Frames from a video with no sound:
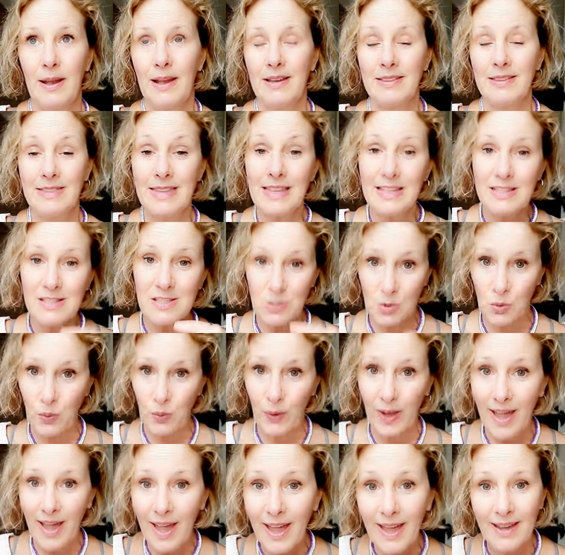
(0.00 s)
I think a
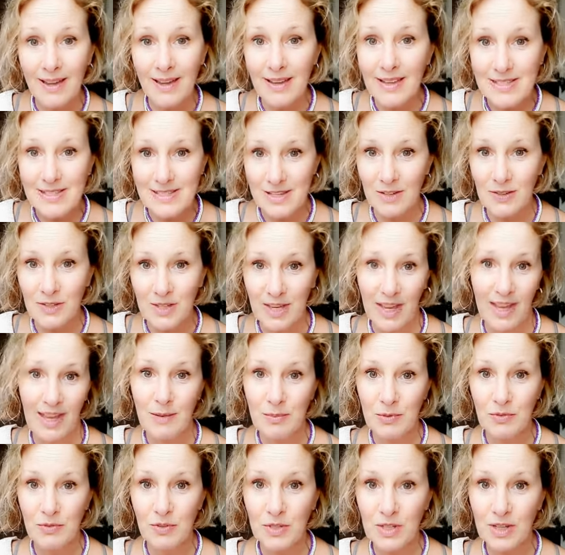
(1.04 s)
square is
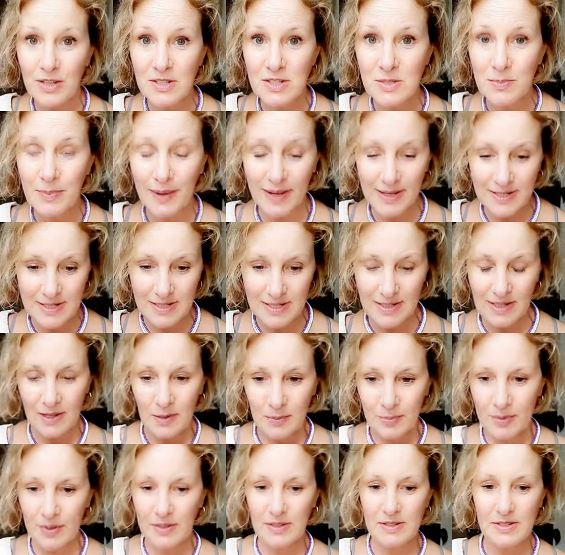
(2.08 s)
okay before you go to bed,
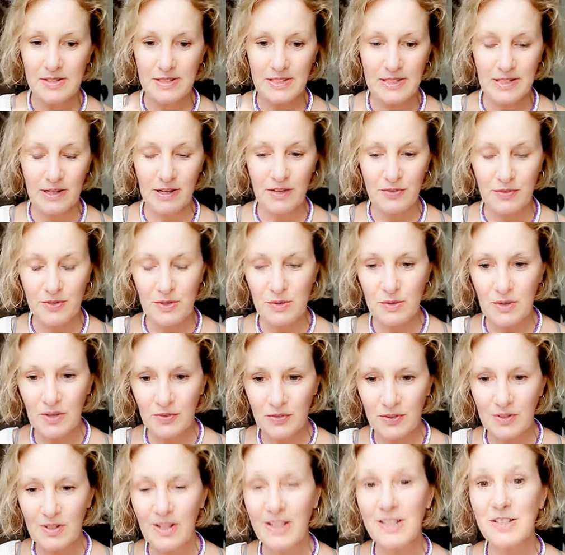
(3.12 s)
but you know, if you
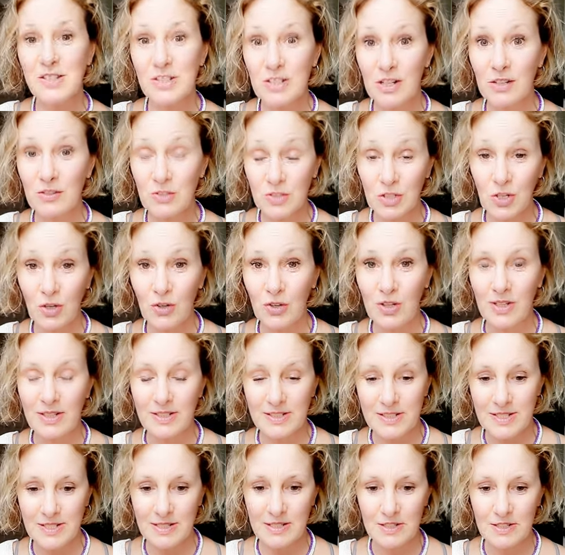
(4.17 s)
like dark
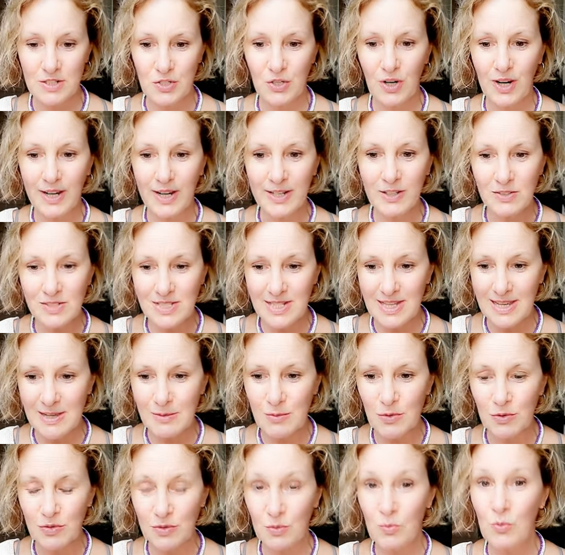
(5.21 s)
chocolate, try not to
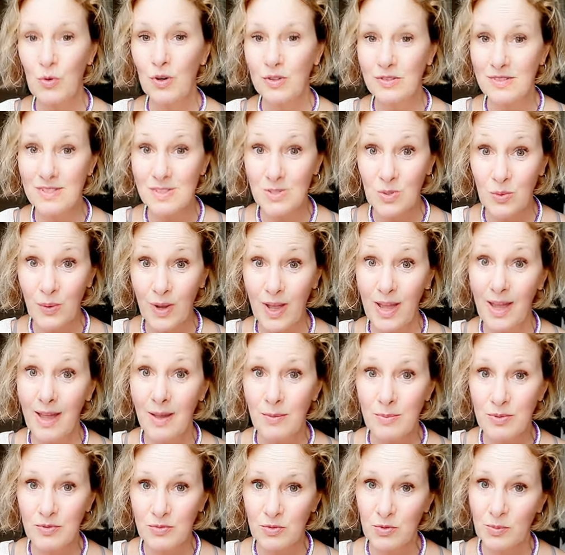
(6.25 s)
eat more than one
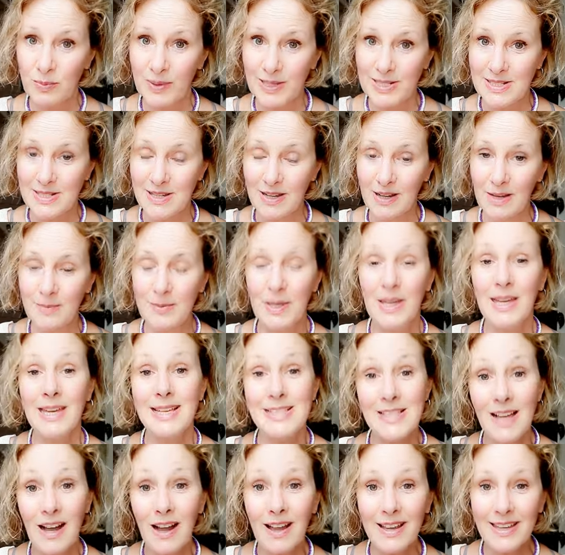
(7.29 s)
square before bedtime.
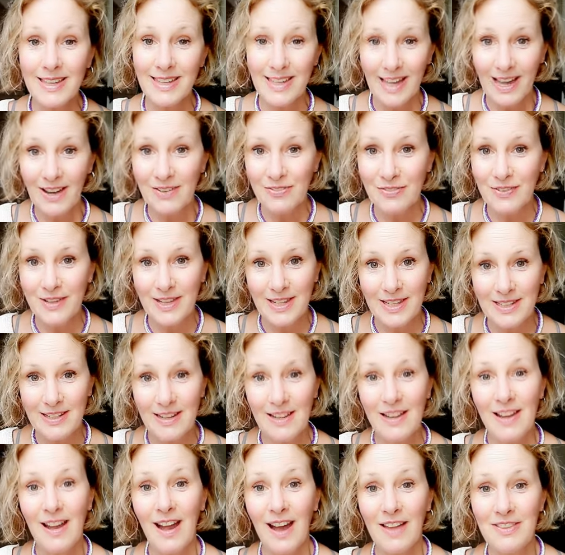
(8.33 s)
It's high in
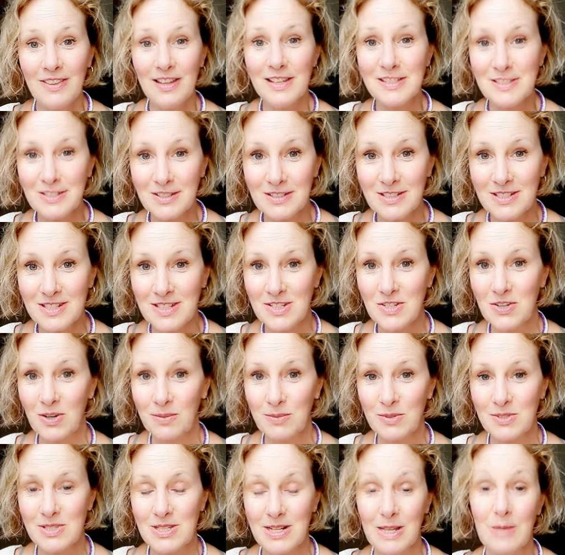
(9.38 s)
caffeine, and that's going to
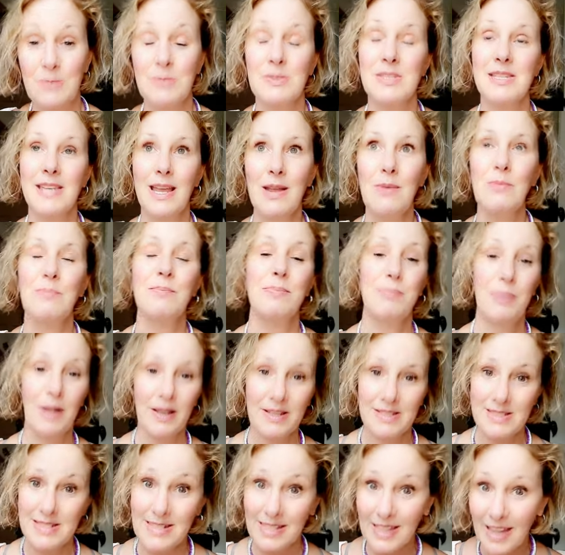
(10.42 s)
disrupt your sleep. The same
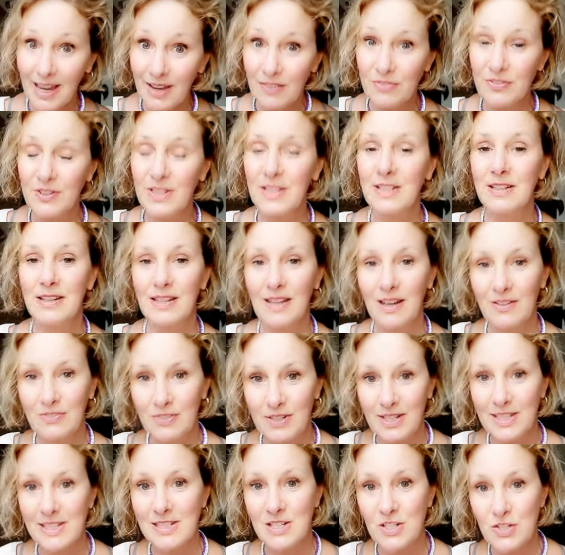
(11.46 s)
applies to caffeine and
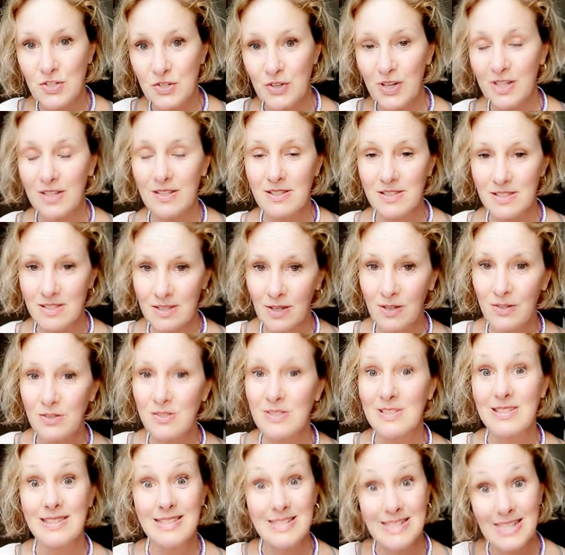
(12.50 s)
caffeinated drinks.
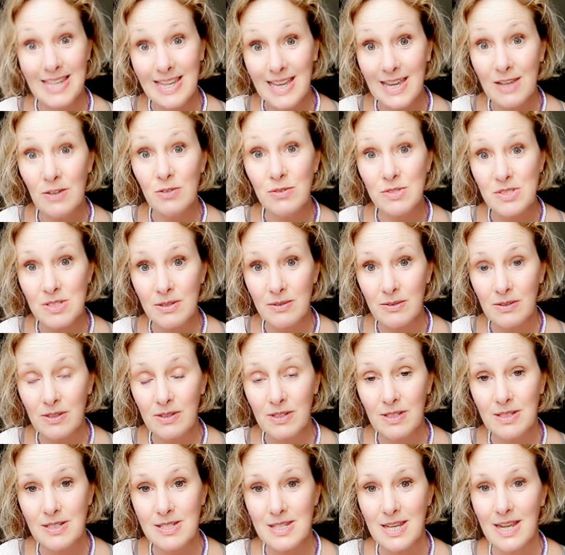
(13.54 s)
Sodas, tea also
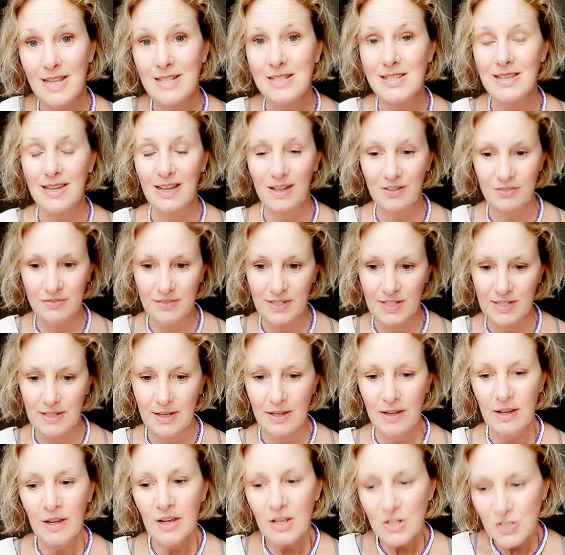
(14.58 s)
contains
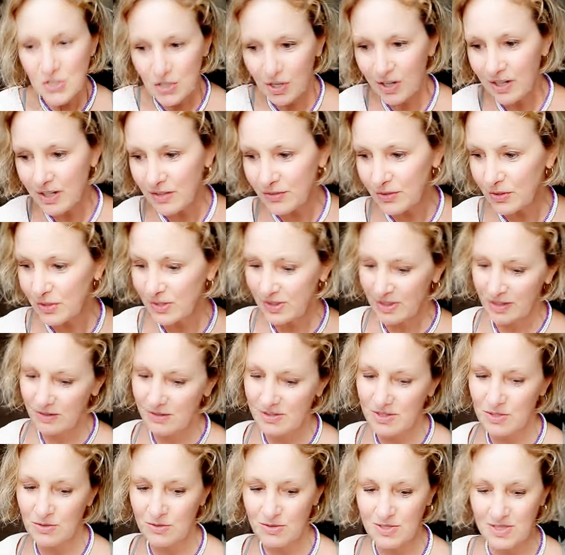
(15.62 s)
caffeine. Try and avoid
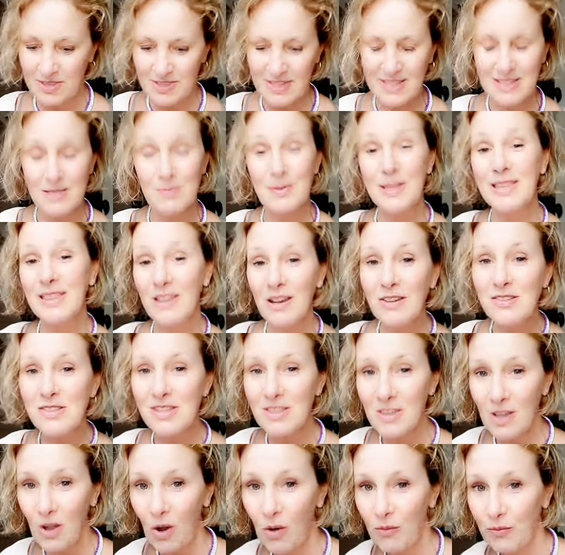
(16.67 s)
those sorts of things. I mean, those
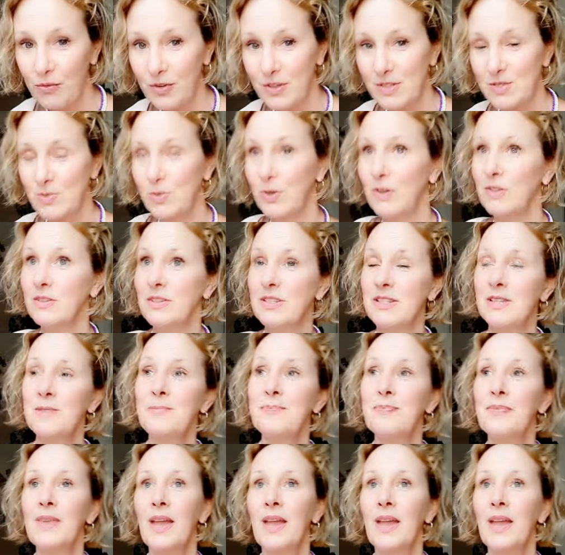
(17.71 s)
are the obvious ones.